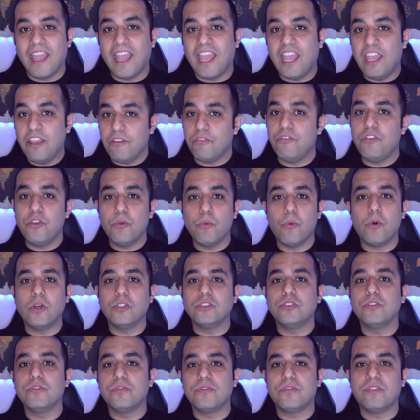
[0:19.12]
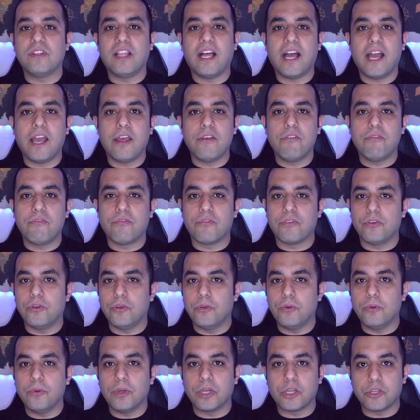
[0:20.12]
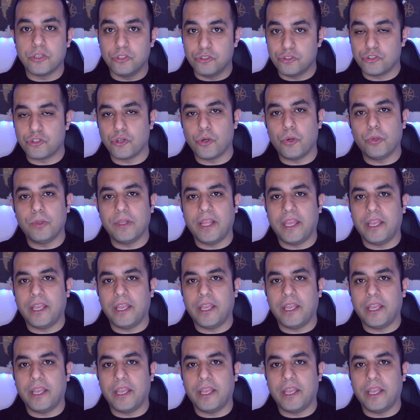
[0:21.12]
If you want to fly through a control